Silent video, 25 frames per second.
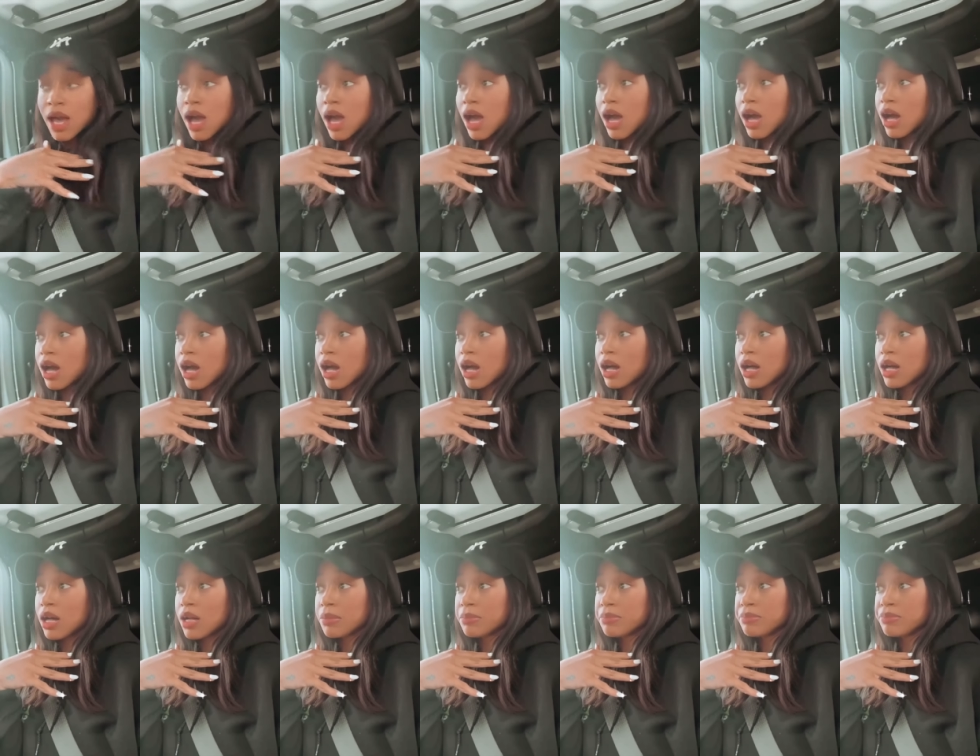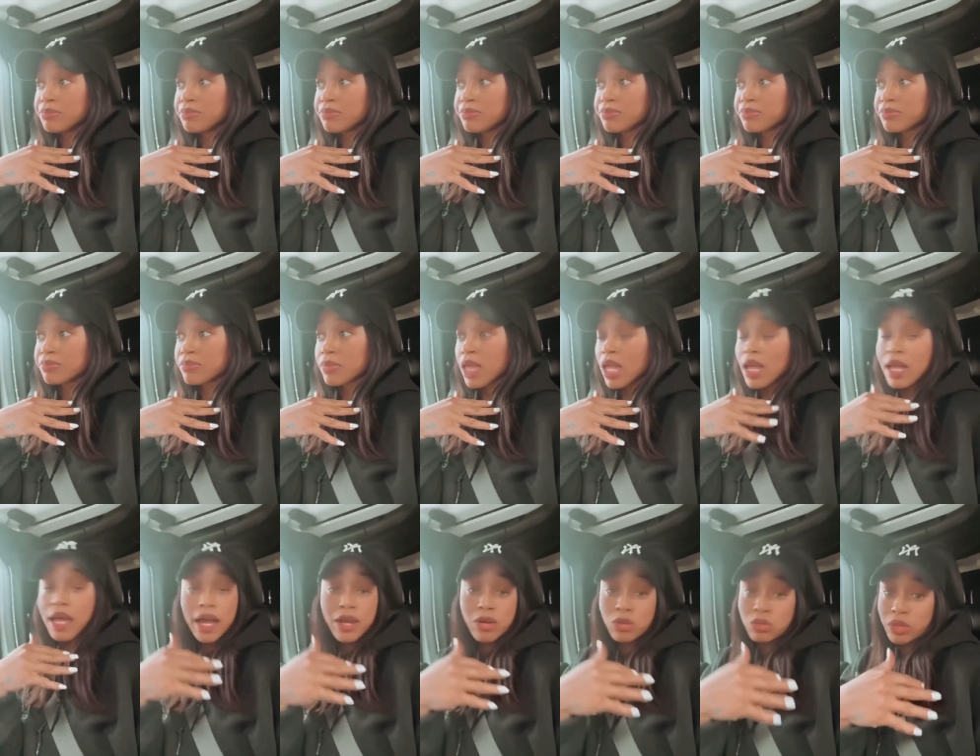Um,
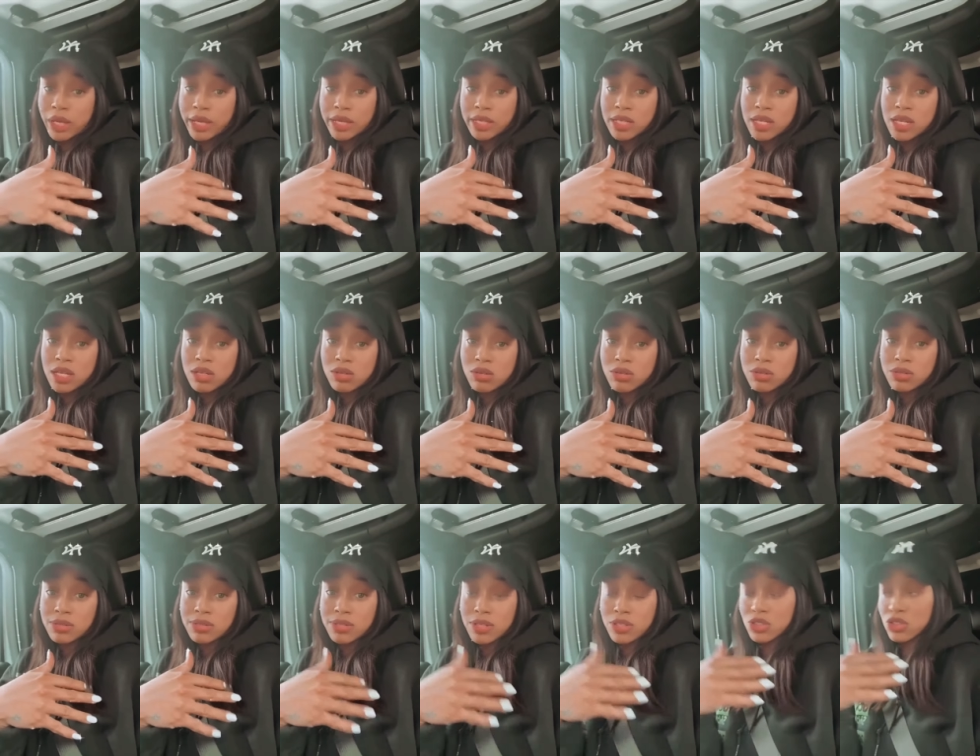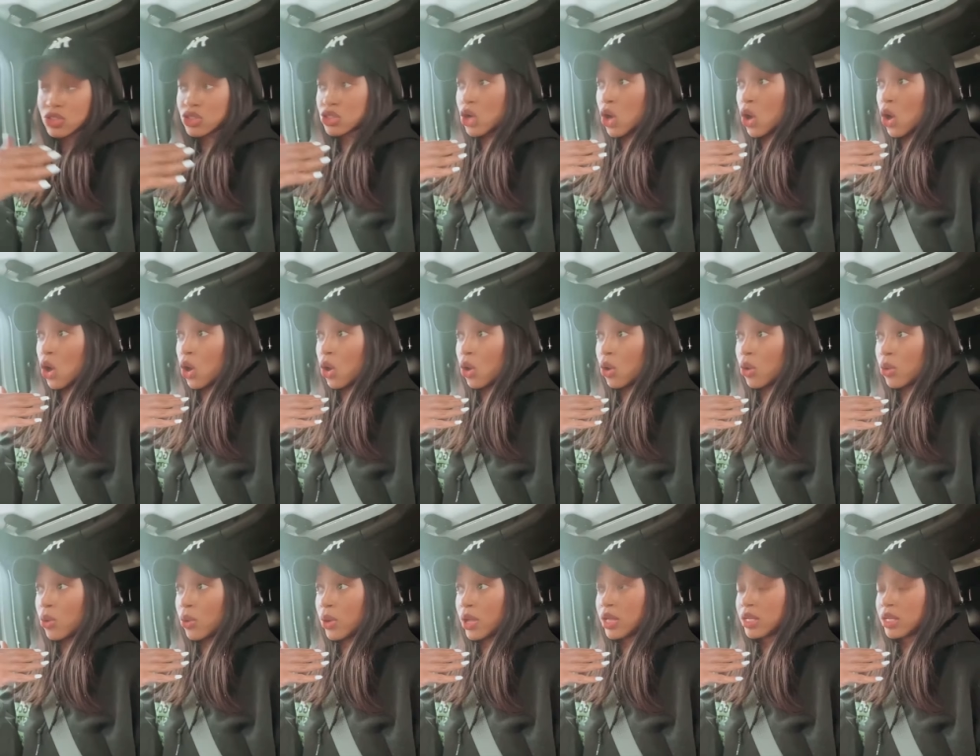I don't like needles, so